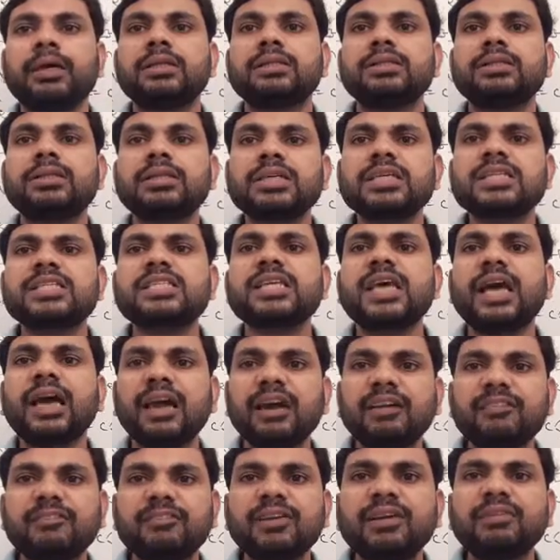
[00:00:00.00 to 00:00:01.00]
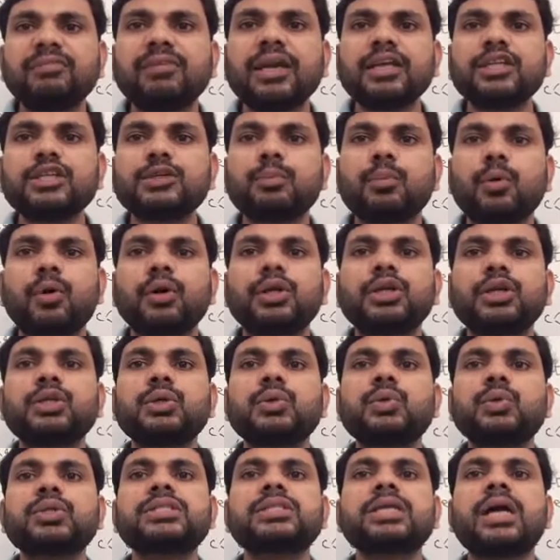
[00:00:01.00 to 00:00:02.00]
These heavyweight
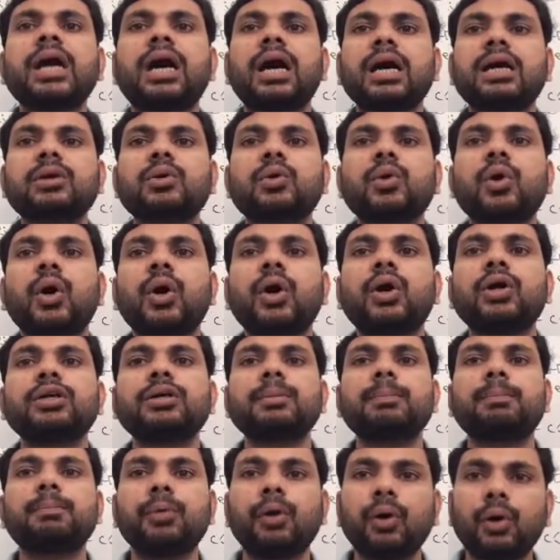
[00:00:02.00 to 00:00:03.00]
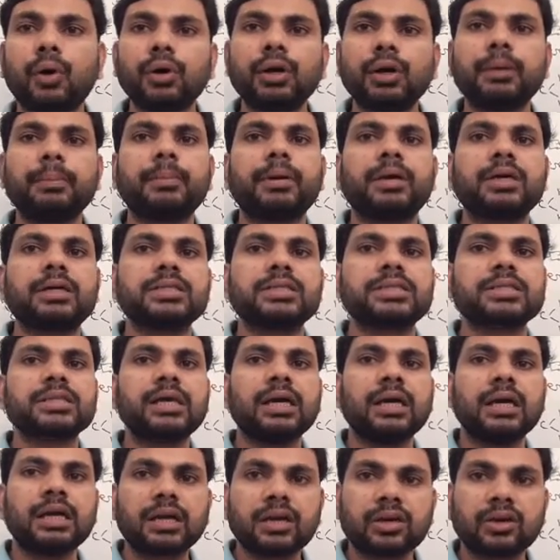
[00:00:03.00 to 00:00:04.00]
molecules are called polymers.
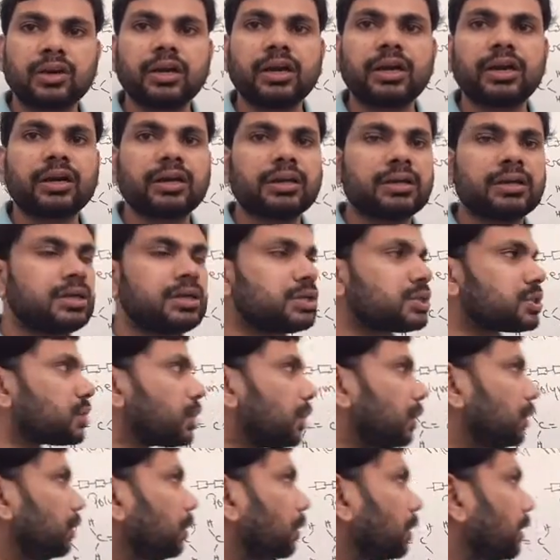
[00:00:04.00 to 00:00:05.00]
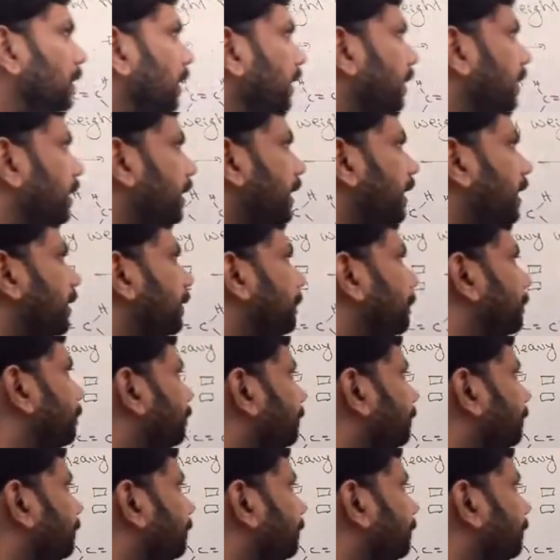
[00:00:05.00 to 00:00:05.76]
Clear? So look here.